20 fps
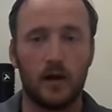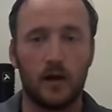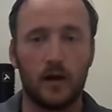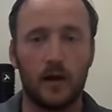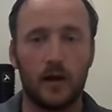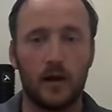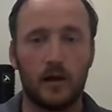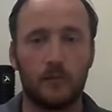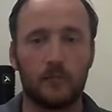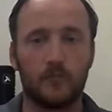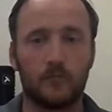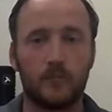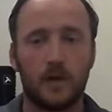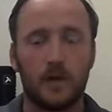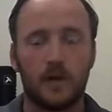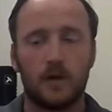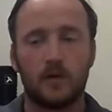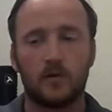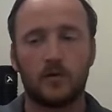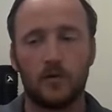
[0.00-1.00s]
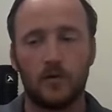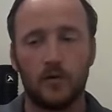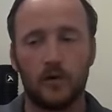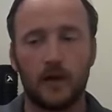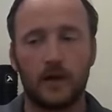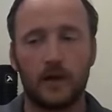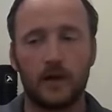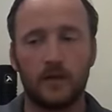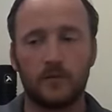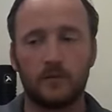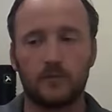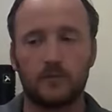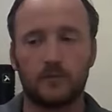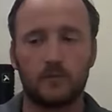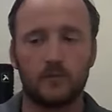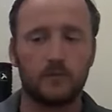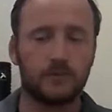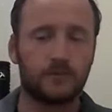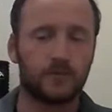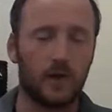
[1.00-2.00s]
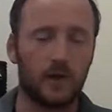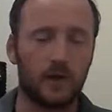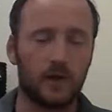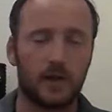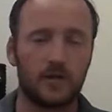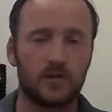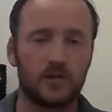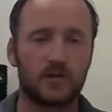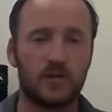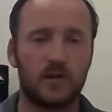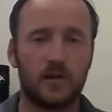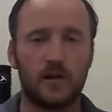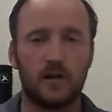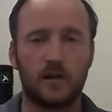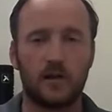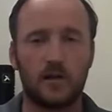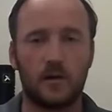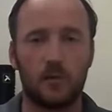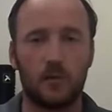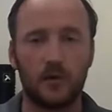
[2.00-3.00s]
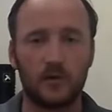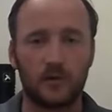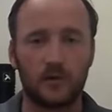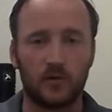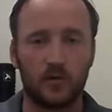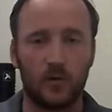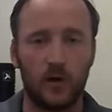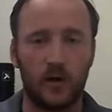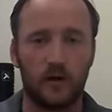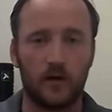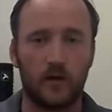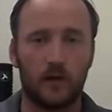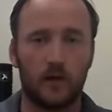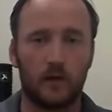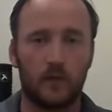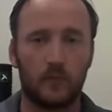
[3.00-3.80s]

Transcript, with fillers: Um, you know, again, financially, it wasn't great,